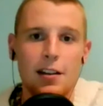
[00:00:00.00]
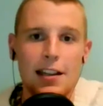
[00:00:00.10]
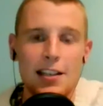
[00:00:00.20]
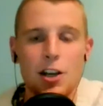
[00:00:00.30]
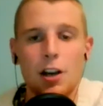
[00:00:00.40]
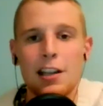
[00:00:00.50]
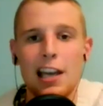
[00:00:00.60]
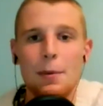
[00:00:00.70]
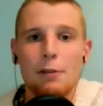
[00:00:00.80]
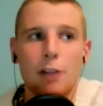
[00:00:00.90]
He started the
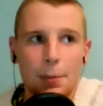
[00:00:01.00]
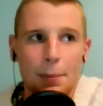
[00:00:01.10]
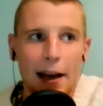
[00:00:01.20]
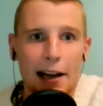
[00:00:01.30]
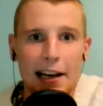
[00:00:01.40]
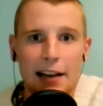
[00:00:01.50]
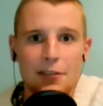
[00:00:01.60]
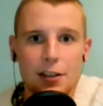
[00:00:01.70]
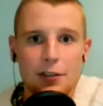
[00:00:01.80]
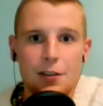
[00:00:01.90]
game at right back, and
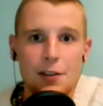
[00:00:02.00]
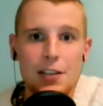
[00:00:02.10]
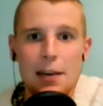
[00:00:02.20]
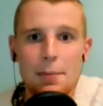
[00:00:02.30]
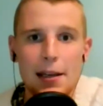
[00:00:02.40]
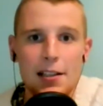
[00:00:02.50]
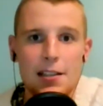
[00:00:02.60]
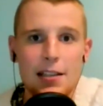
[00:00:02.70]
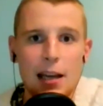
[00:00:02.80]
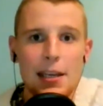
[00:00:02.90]
after 58 minutes,
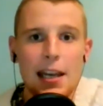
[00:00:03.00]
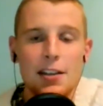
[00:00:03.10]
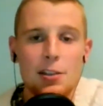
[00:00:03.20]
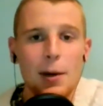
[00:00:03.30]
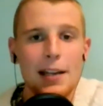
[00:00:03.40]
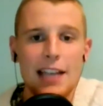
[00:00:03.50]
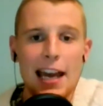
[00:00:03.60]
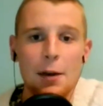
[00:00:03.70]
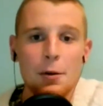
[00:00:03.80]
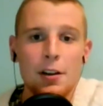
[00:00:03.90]
Naby Keita went
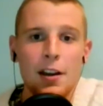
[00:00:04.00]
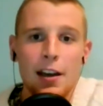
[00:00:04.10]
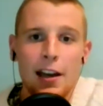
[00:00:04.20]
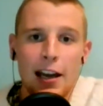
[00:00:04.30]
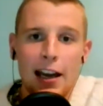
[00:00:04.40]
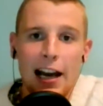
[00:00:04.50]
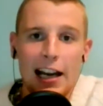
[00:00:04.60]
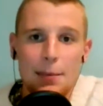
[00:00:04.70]
down and he